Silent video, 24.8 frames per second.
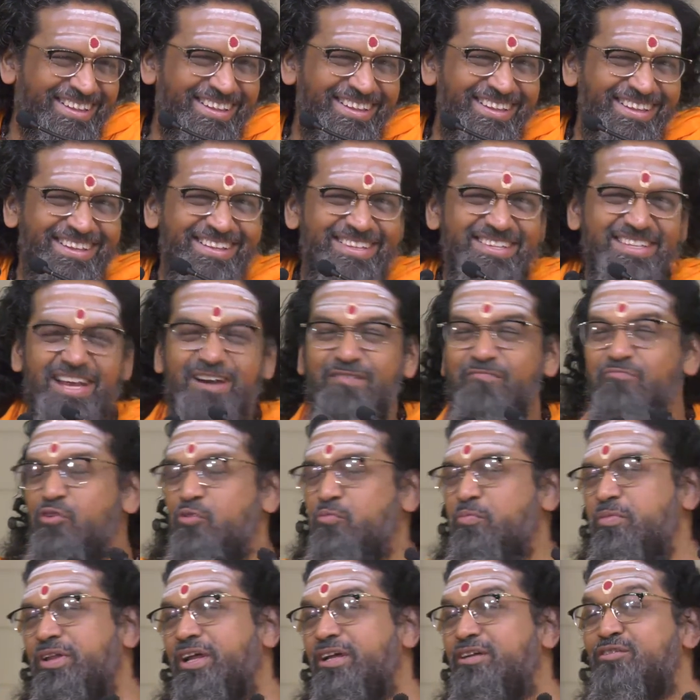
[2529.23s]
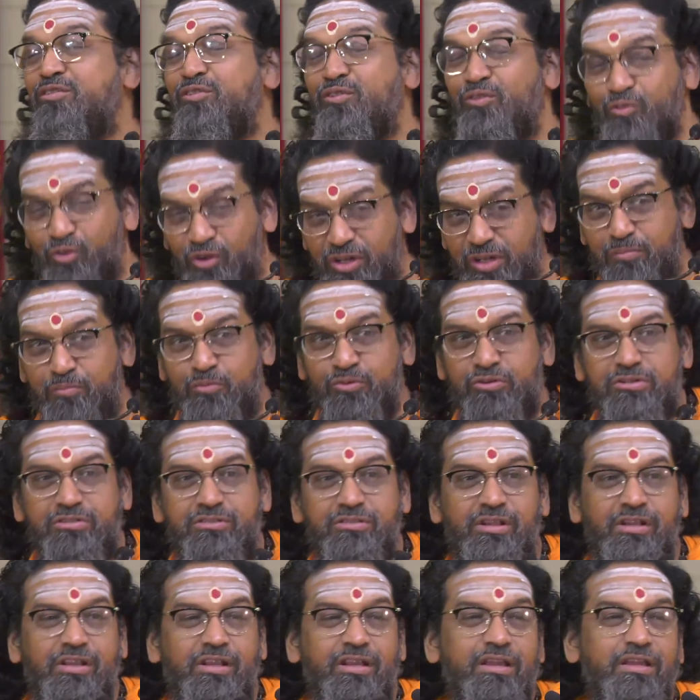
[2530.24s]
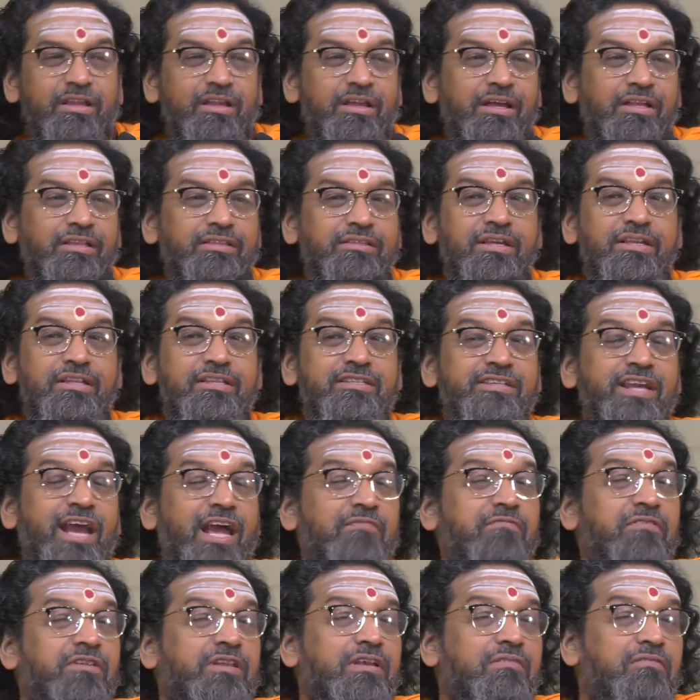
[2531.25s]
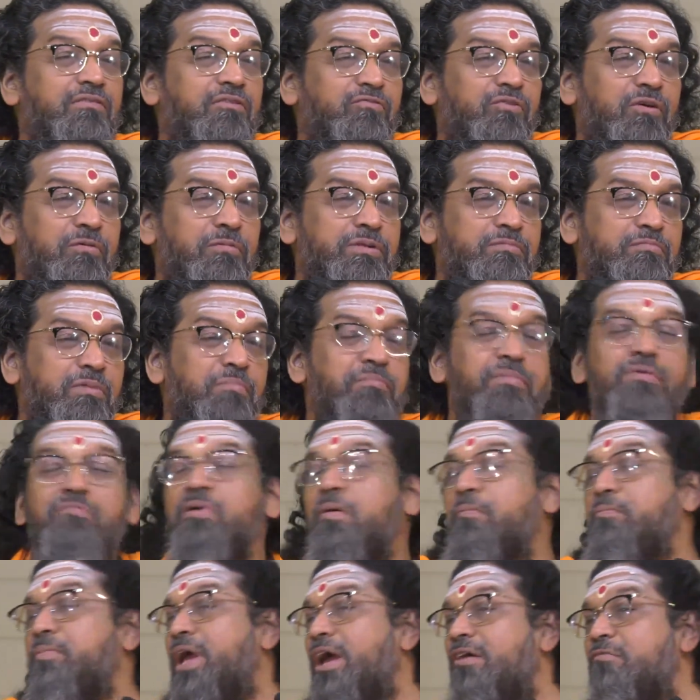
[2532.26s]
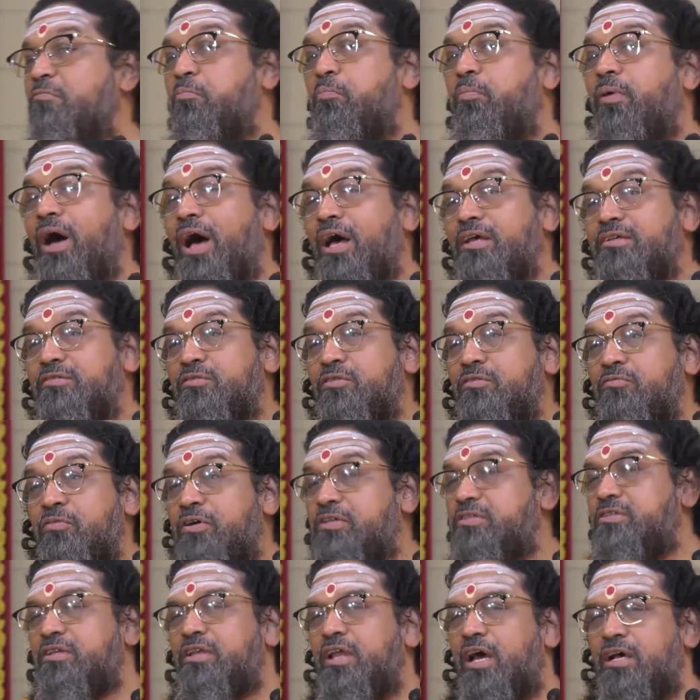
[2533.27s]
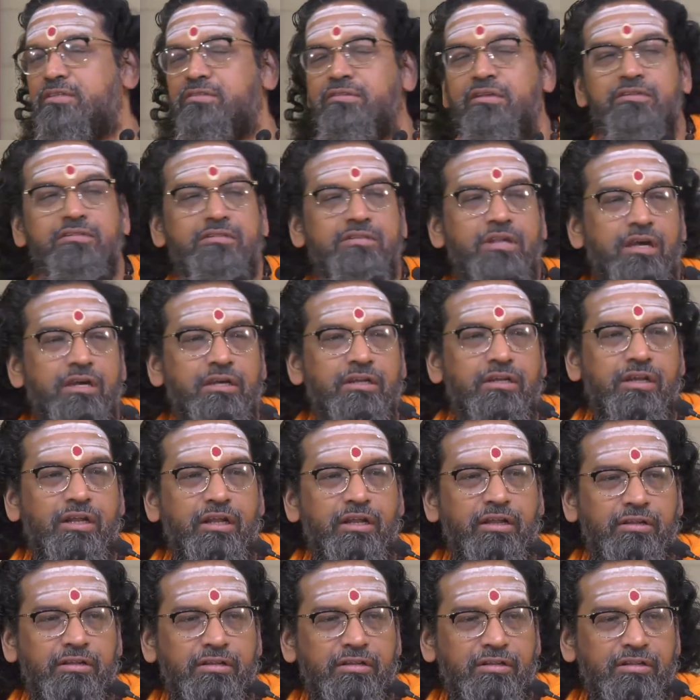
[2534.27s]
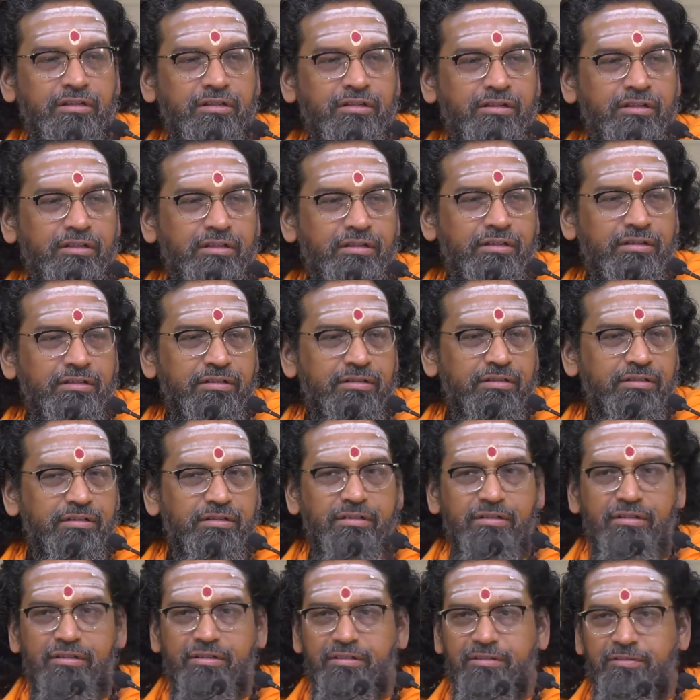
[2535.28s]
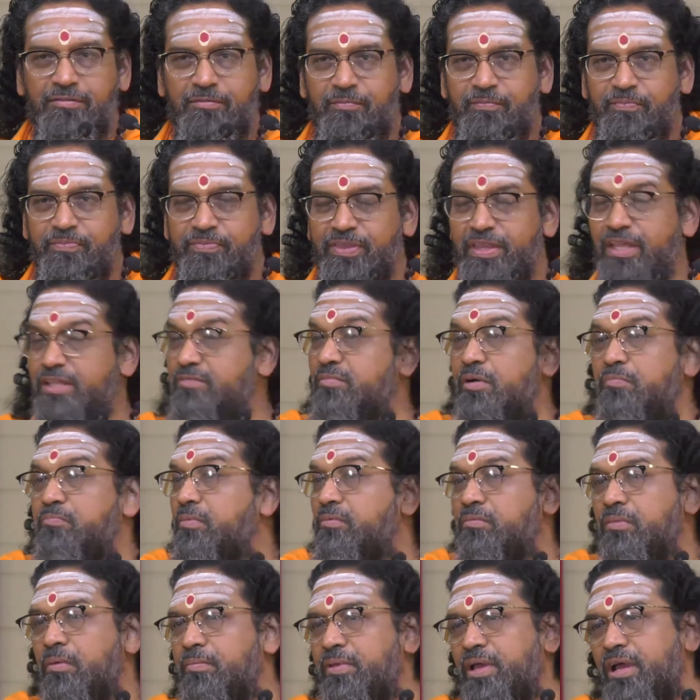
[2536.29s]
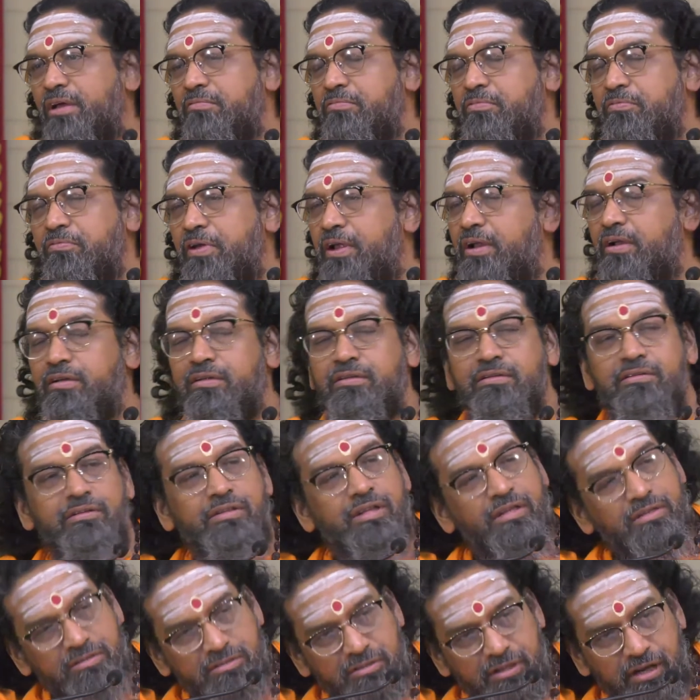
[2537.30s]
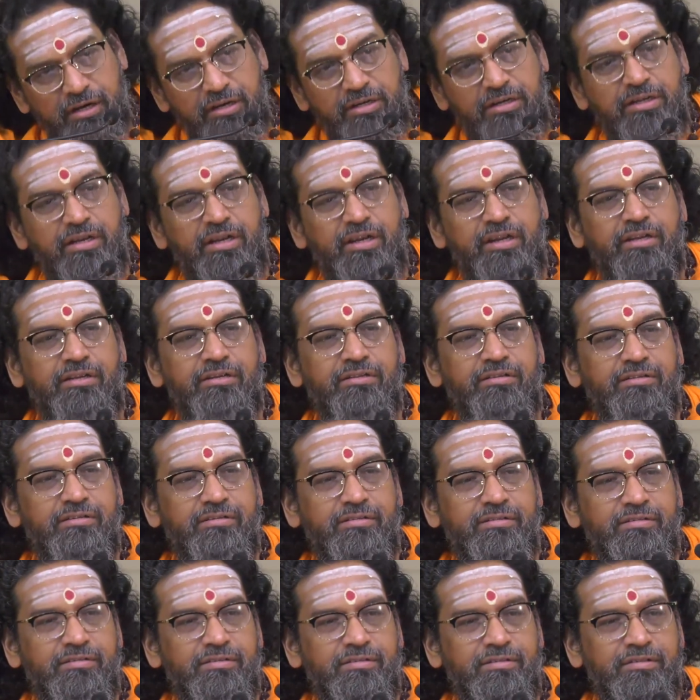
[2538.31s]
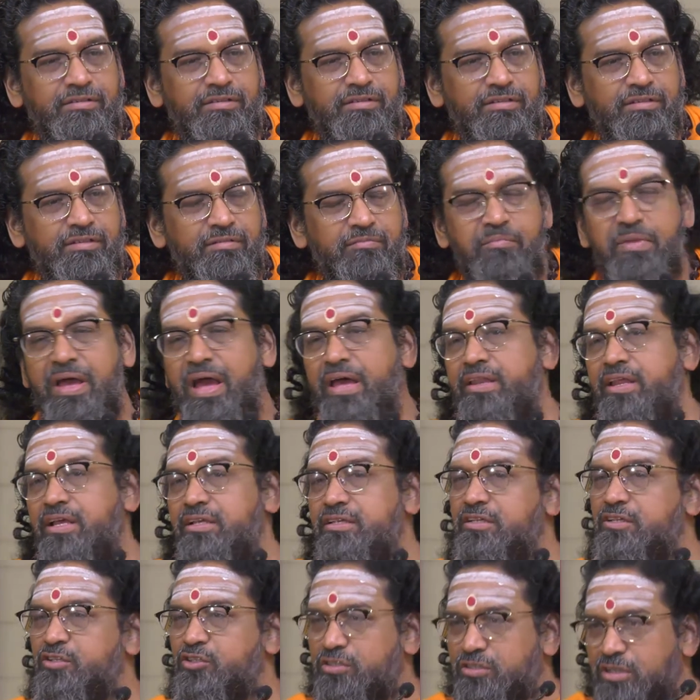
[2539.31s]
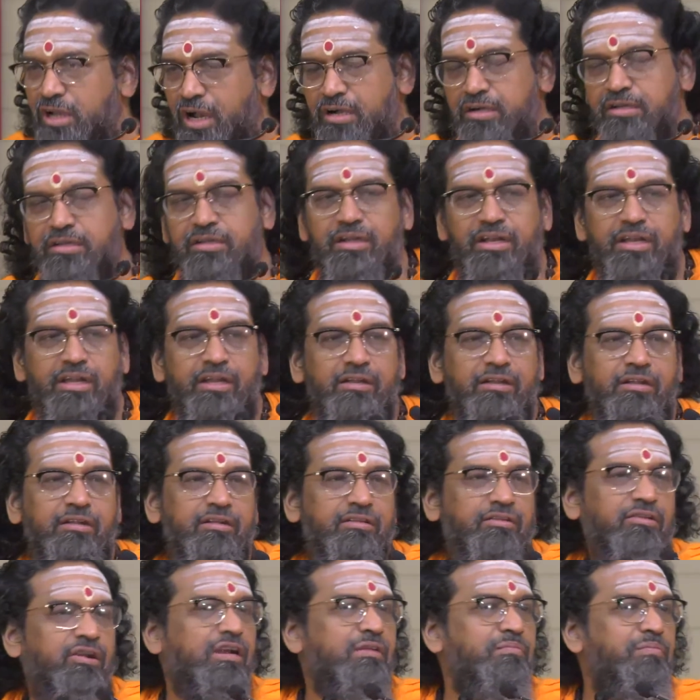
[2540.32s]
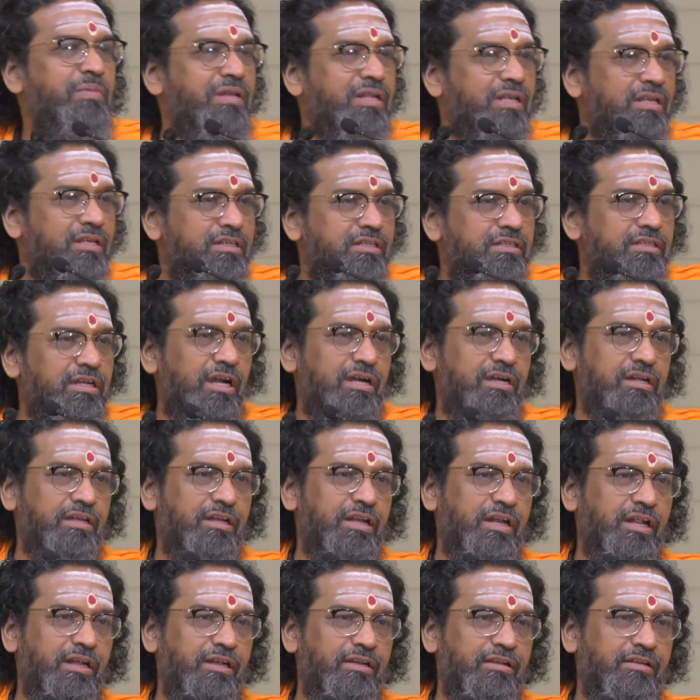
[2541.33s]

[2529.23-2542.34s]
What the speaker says: Some women are so emotional, their child will give information. Mummy, I have passed first class. They start crying. This mummy, I failed. They start crying. Marriage, start crying. Not marriage, start crying.